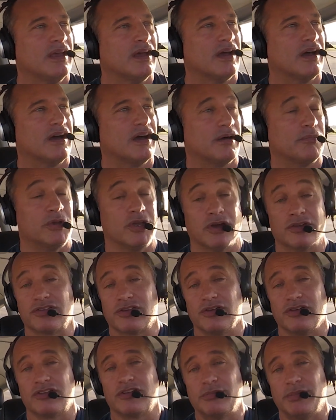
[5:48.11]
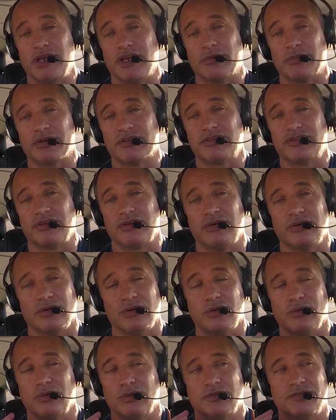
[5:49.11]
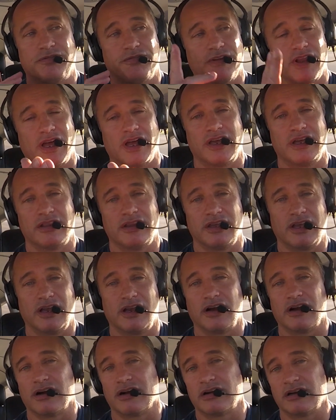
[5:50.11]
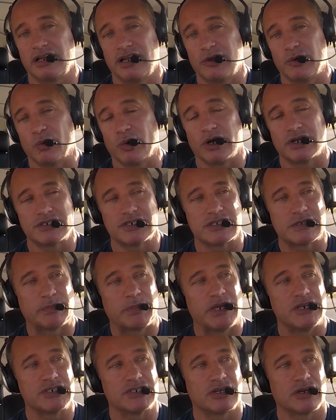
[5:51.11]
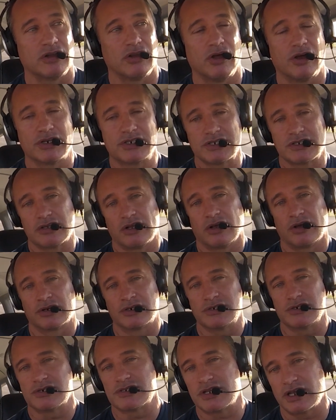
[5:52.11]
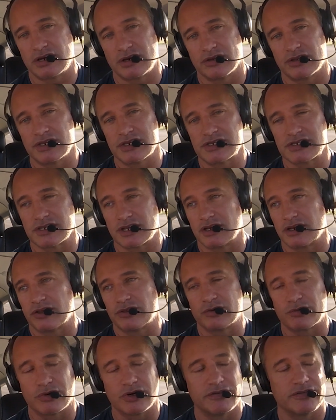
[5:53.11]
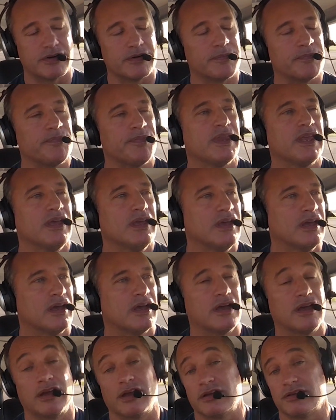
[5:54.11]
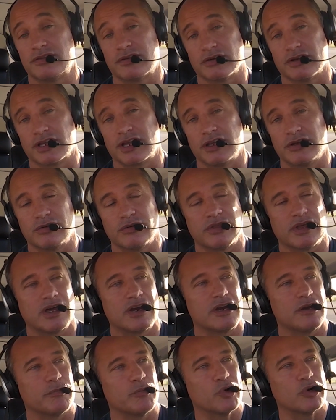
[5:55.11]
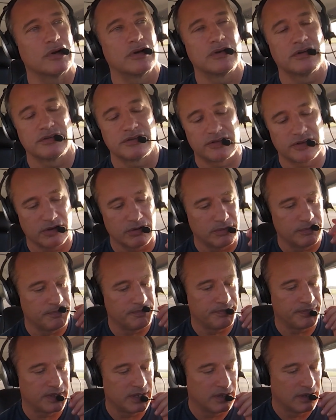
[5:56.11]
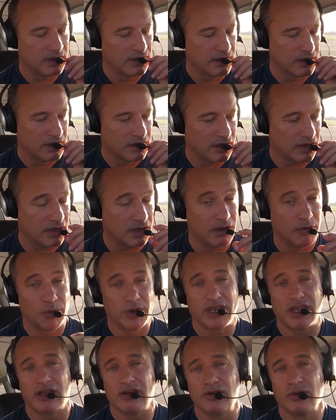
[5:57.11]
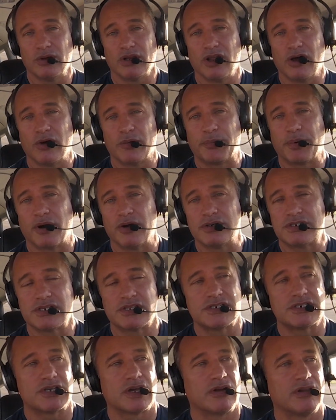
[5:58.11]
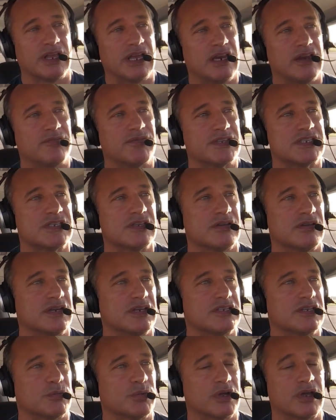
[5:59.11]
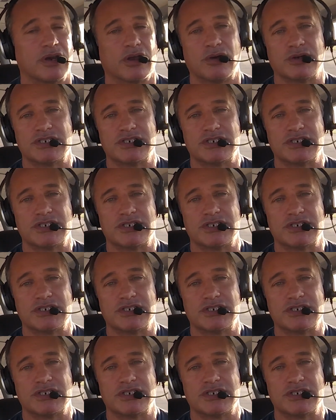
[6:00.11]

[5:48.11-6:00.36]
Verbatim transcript: Um, you also used to be able to fly in the air and watch a space shuttle launch as long as you stayed on this side of the river. Uh, certainly can't do that anymore. So uh, we can do a low approach to the shuttle landing facility, so we're going to go